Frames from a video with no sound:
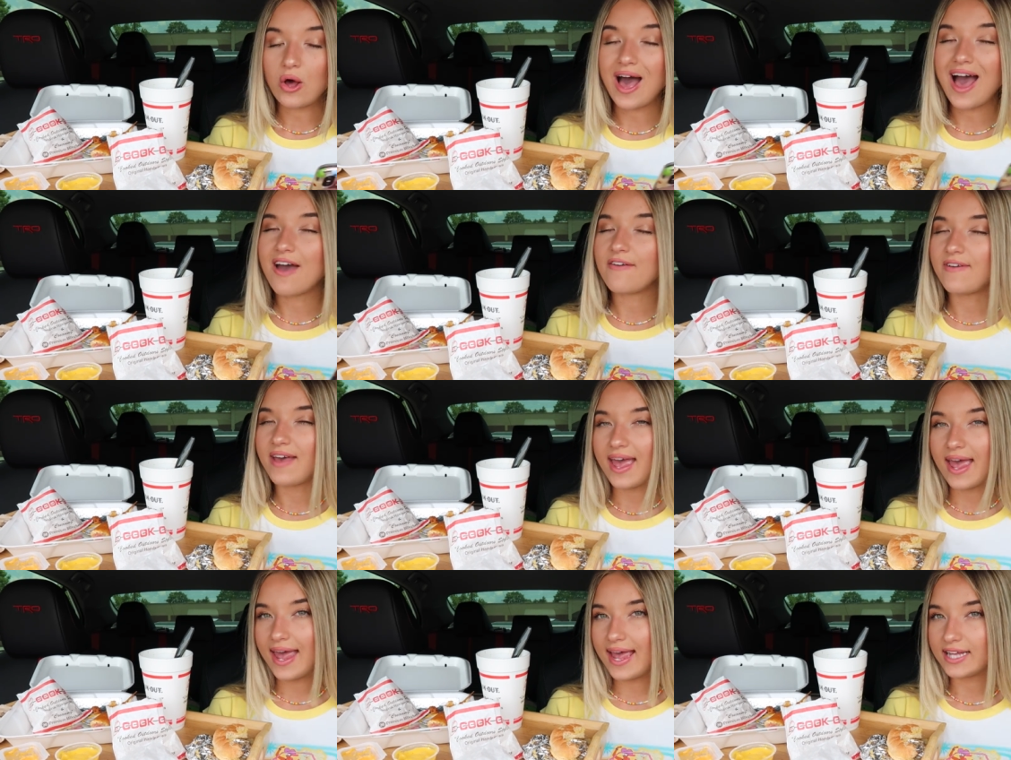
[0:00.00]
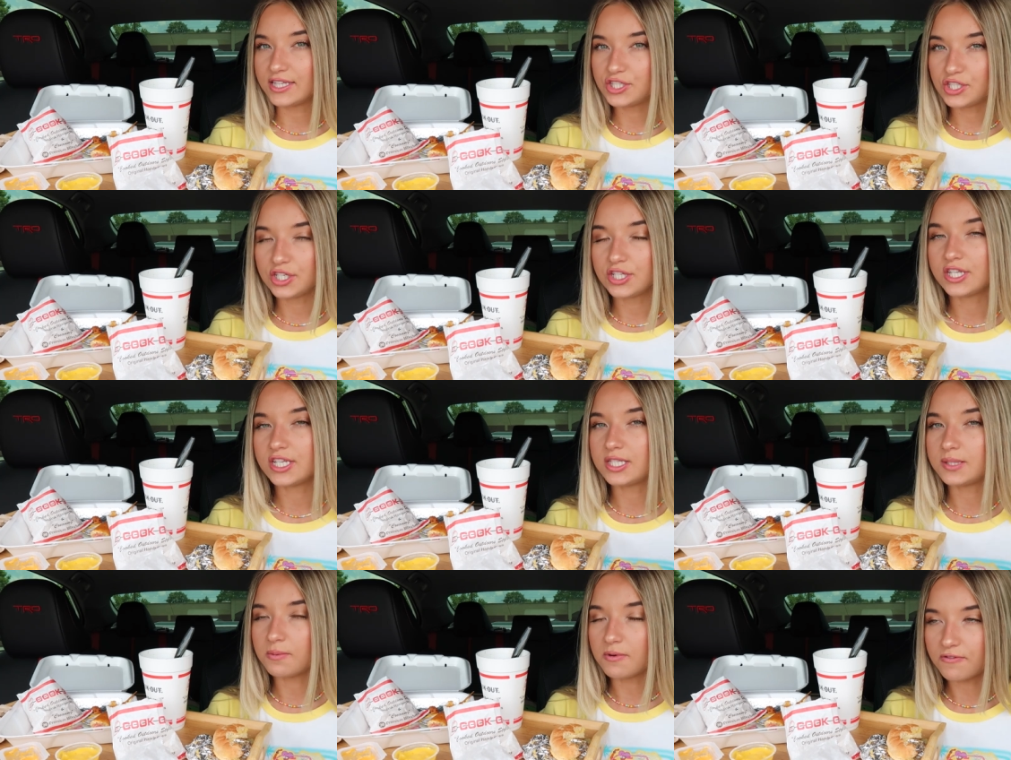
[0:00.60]
I've answered
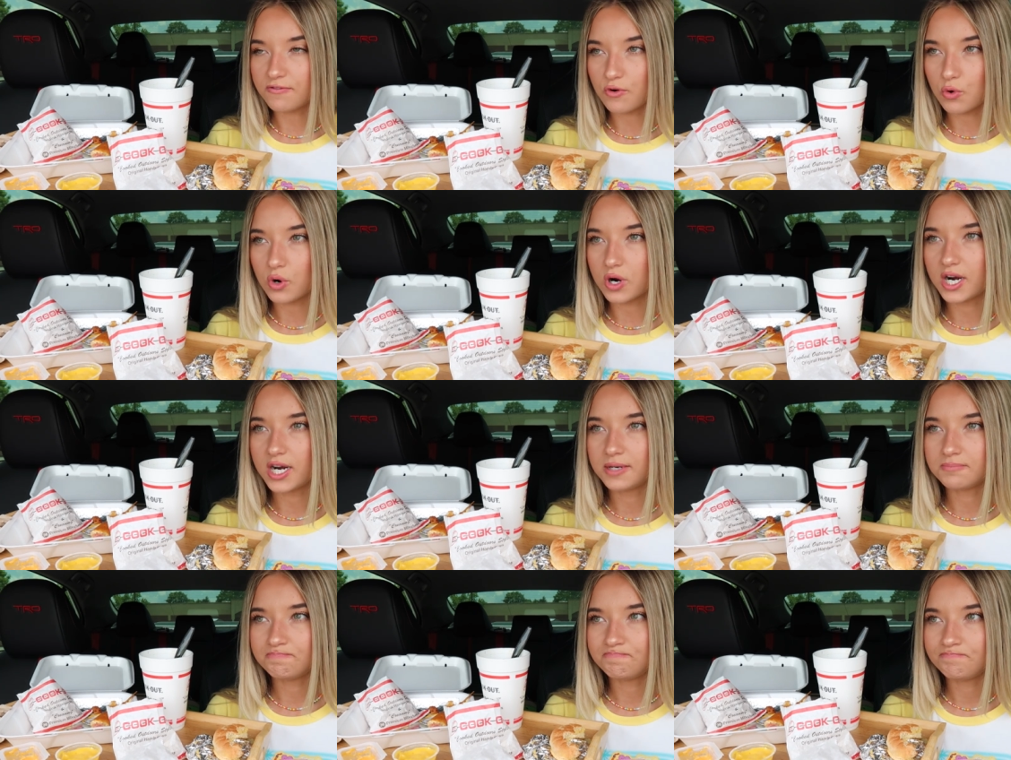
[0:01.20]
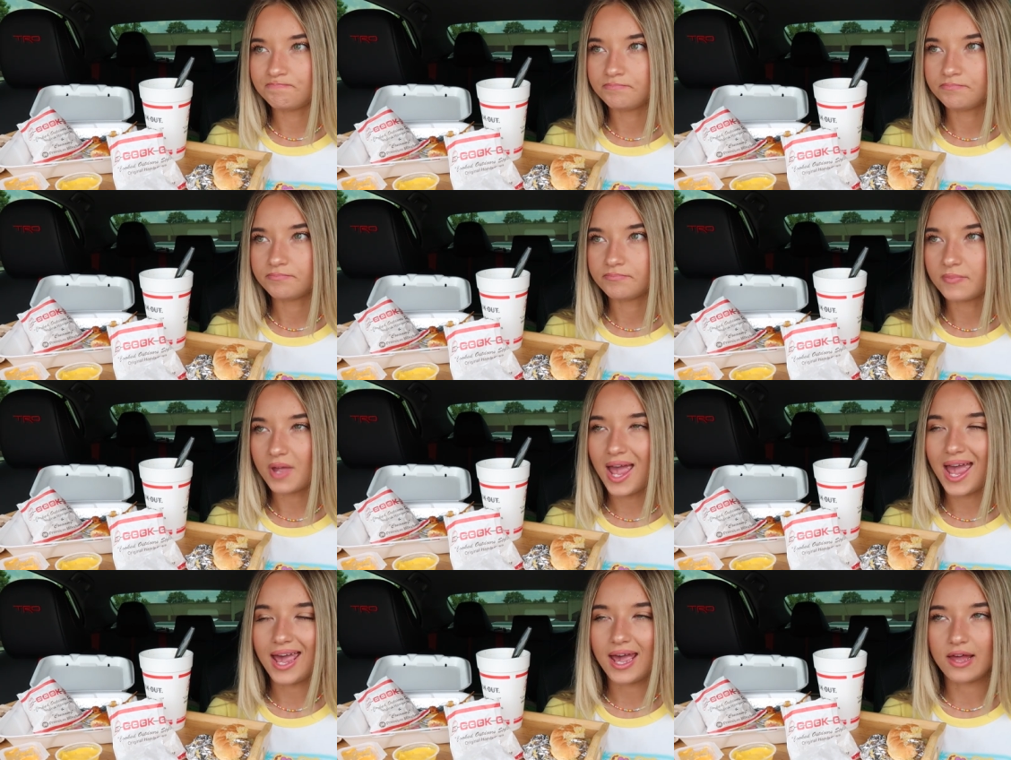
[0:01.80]
this before,
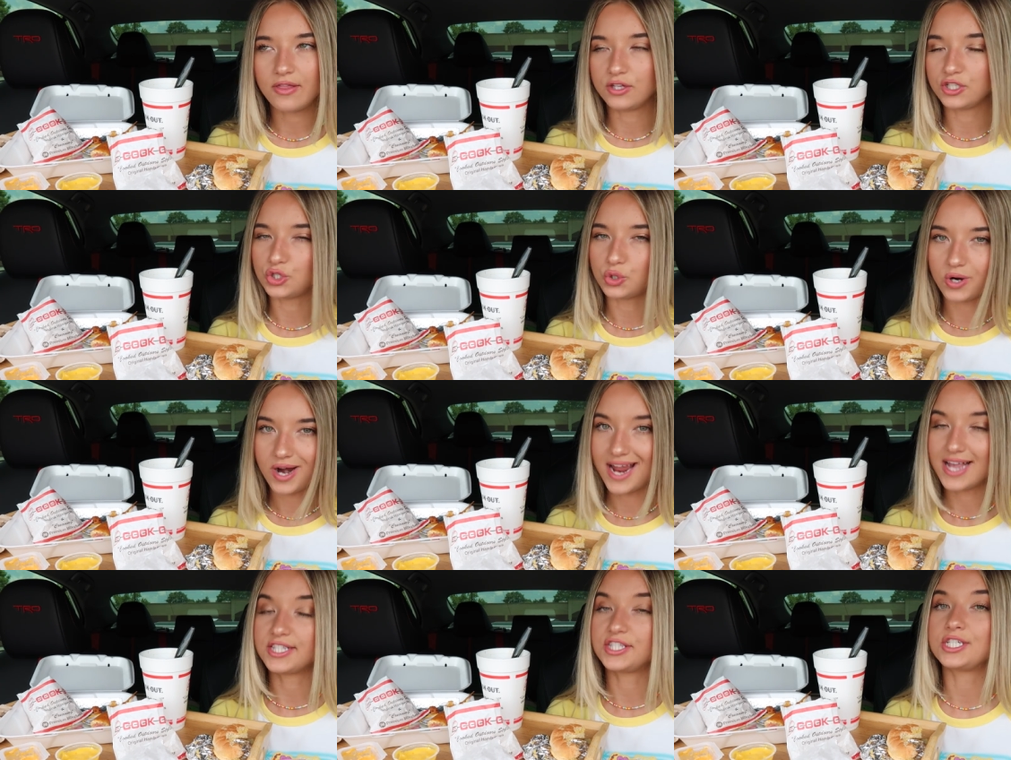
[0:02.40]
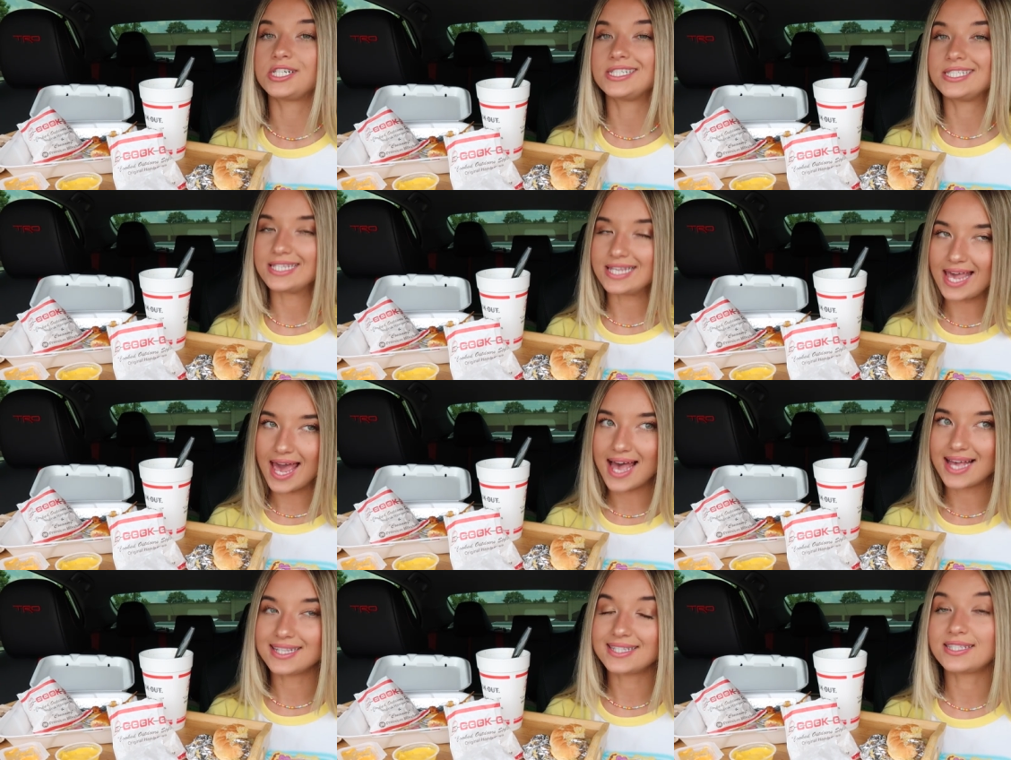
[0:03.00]
and the short answer is
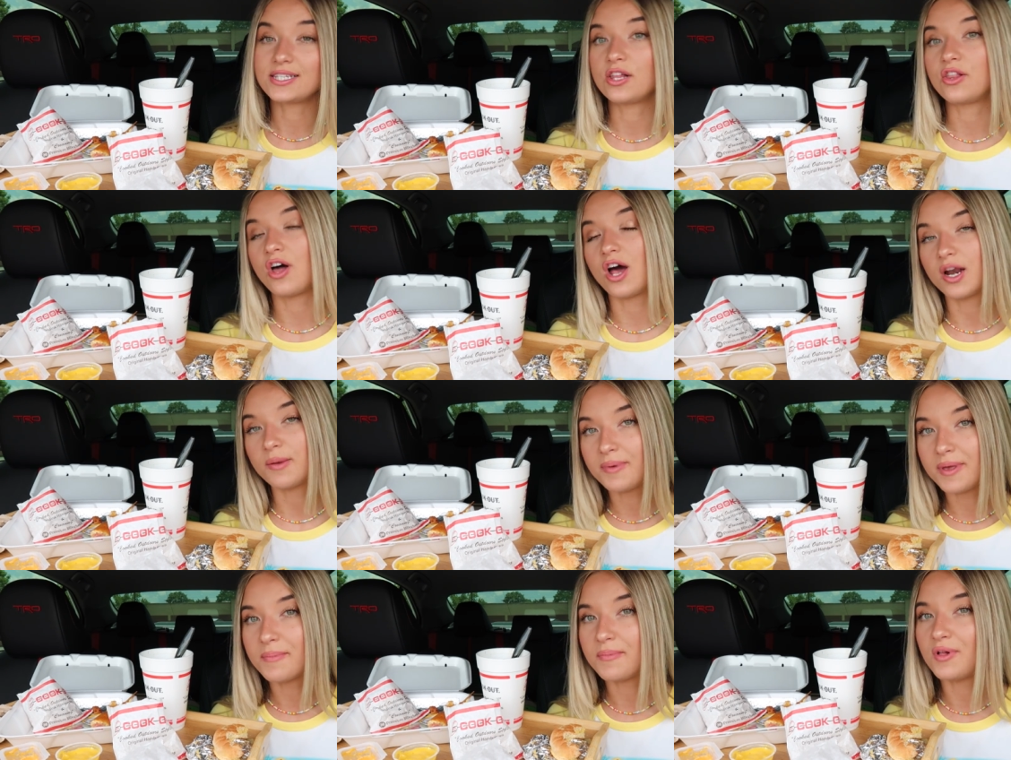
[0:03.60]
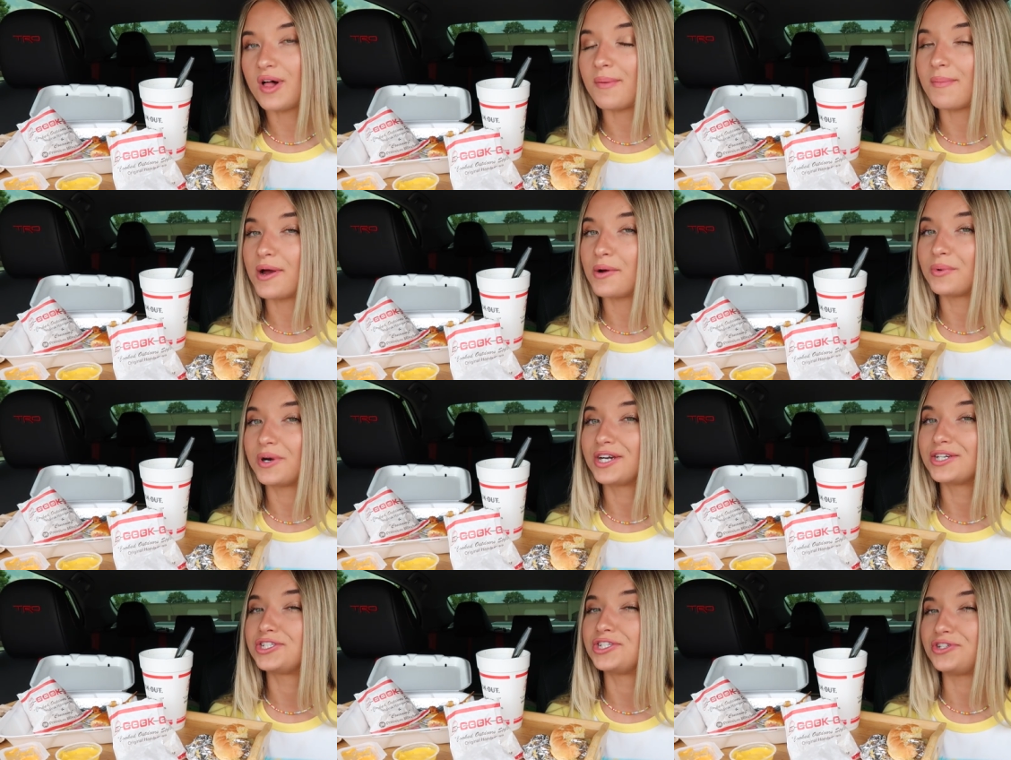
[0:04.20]
yes. A lot of people at my
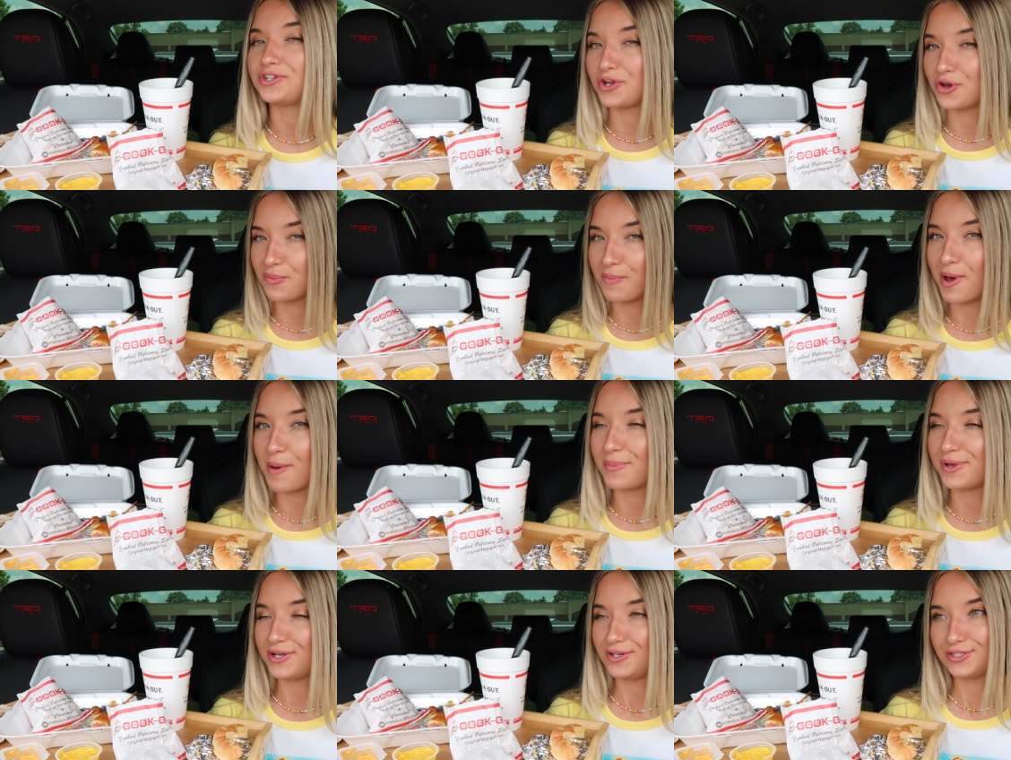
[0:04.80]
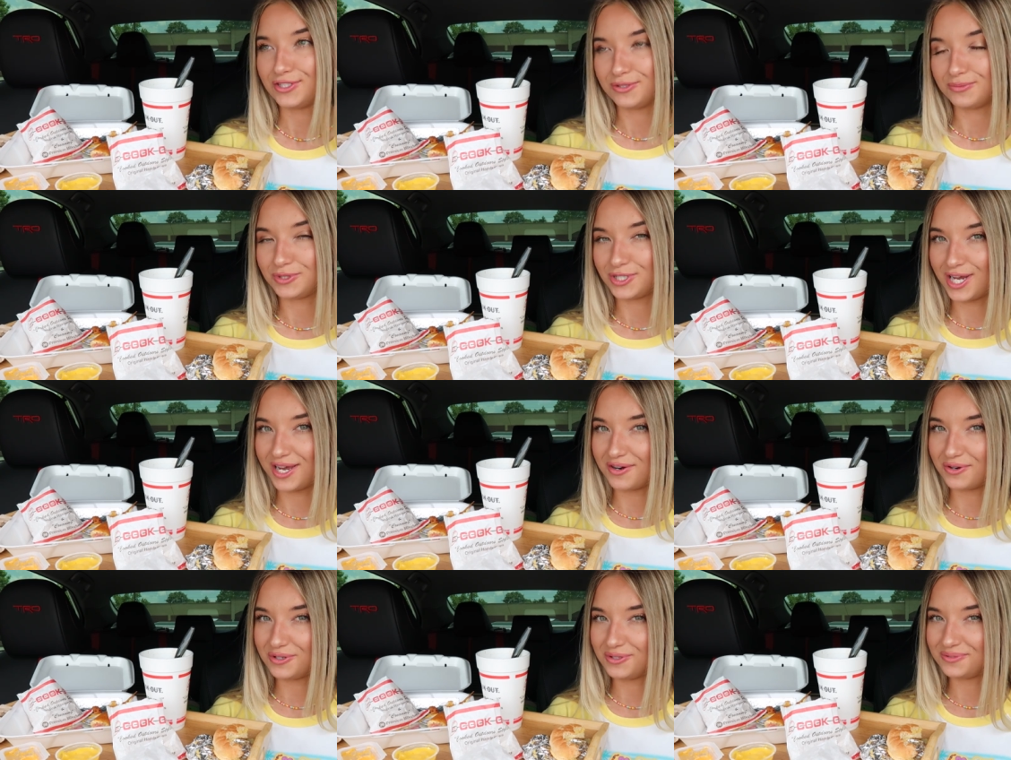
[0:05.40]
work do know about my YouTube
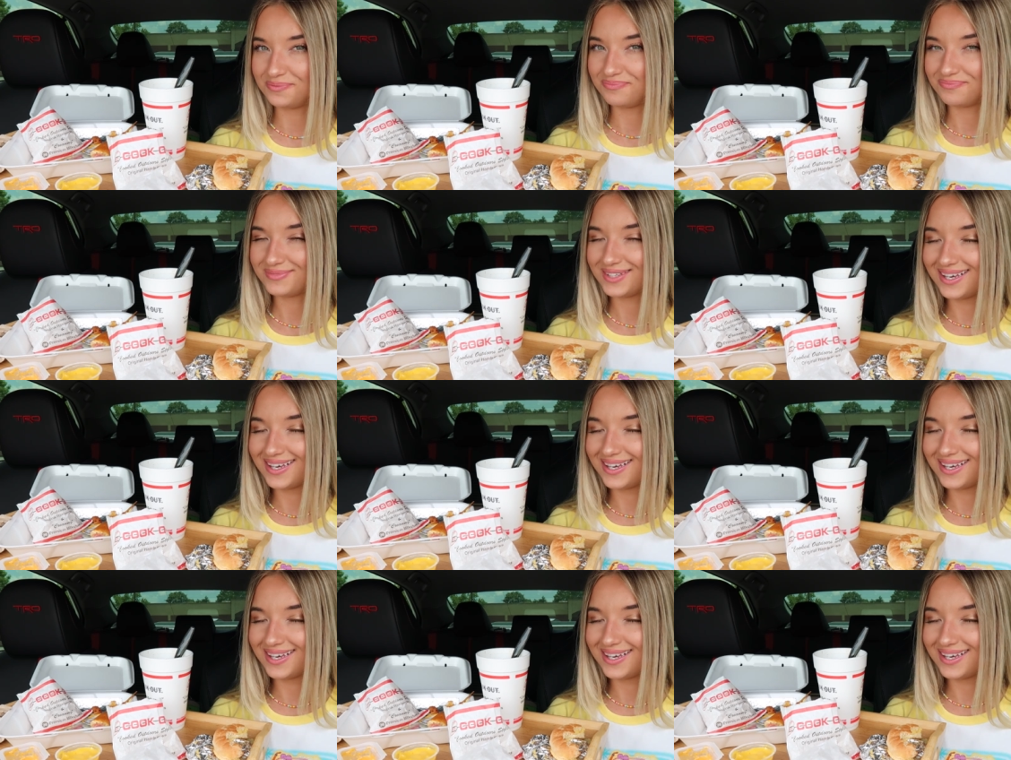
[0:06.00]
channel.